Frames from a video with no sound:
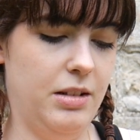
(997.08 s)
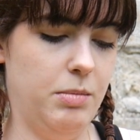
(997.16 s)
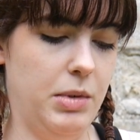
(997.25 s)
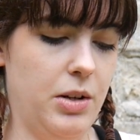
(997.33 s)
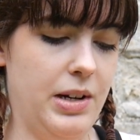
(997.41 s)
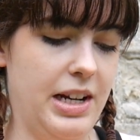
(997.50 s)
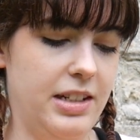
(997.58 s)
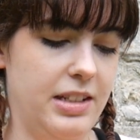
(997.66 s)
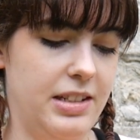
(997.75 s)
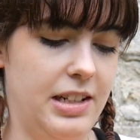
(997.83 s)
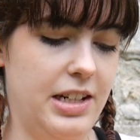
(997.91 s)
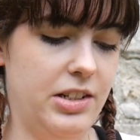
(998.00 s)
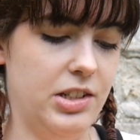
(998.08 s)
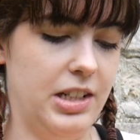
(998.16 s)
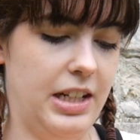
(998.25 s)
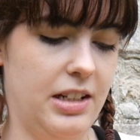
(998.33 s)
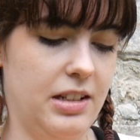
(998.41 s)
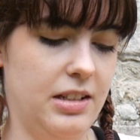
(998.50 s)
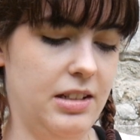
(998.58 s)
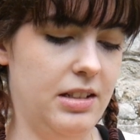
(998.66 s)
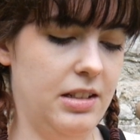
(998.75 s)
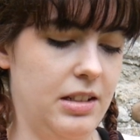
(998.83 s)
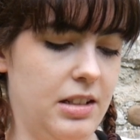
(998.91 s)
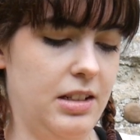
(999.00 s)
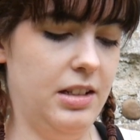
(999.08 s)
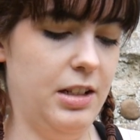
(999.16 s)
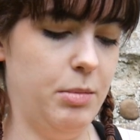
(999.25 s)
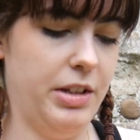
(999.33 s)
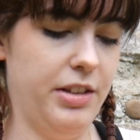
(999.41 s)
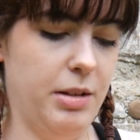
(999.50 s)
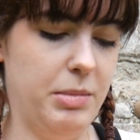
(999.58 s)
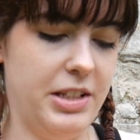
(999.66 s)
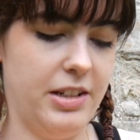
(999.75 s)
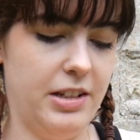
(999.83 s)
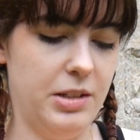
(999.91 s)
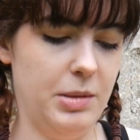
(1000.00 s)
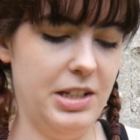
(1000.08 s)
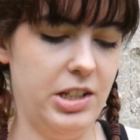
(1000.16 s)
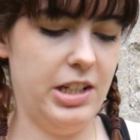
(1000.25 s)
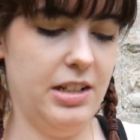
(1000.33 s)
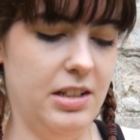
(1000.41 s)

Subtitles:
My whole hand is literally... Look, my thumb is like twitching.